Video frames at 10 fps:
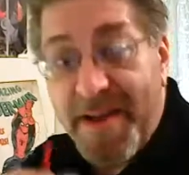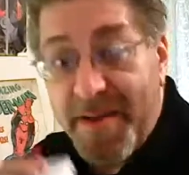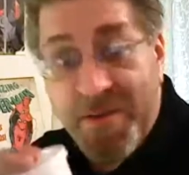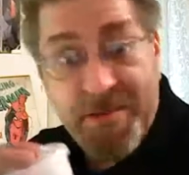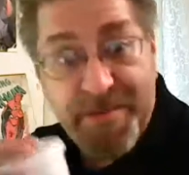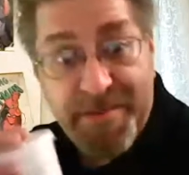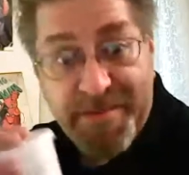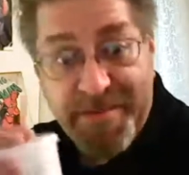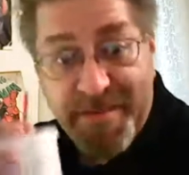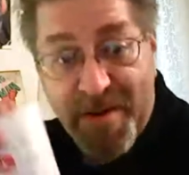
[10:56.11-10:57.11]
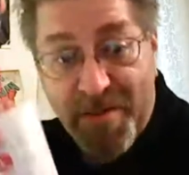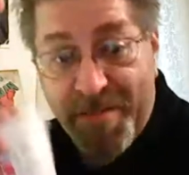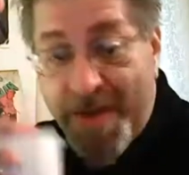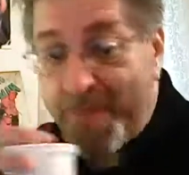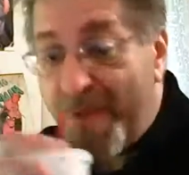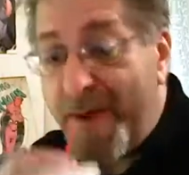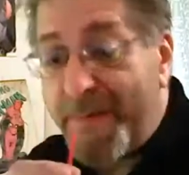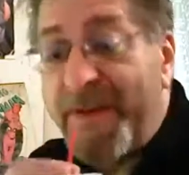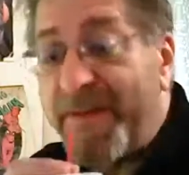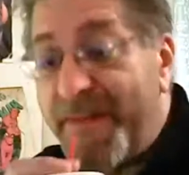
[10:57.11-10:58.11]
I own my
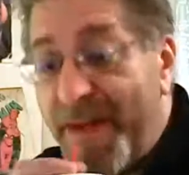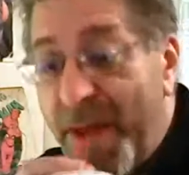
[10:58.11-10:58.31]
properties,